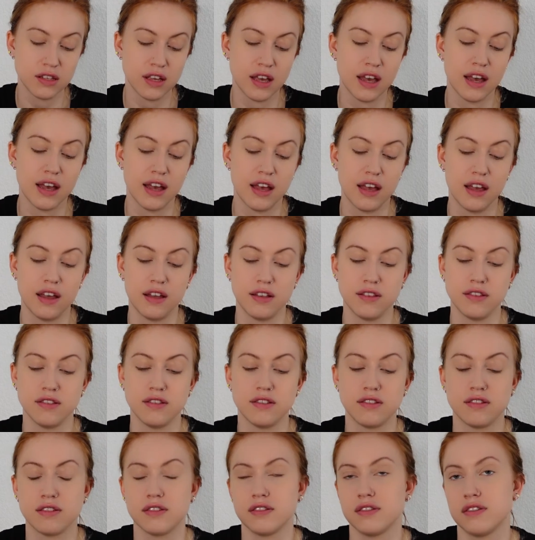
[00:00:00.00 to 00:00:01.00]

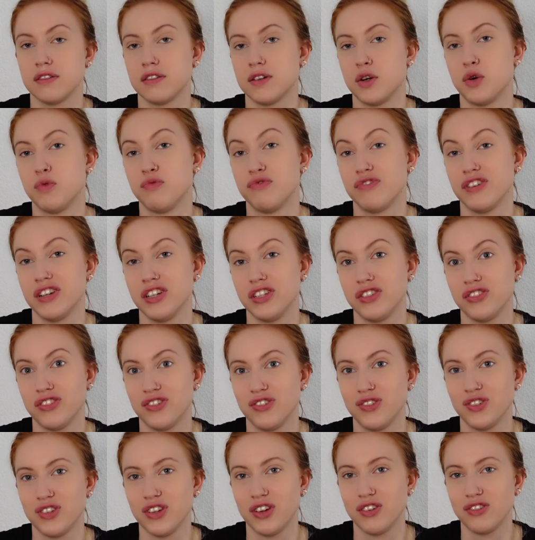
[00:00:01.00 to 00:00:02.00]
and hopefully it
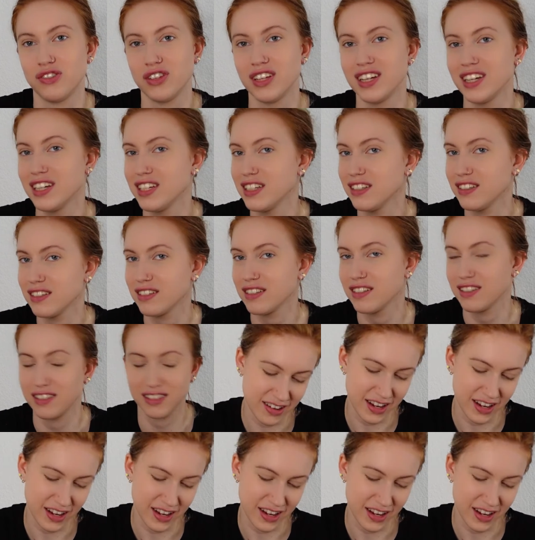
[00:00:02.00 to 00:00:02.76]
turns out nice.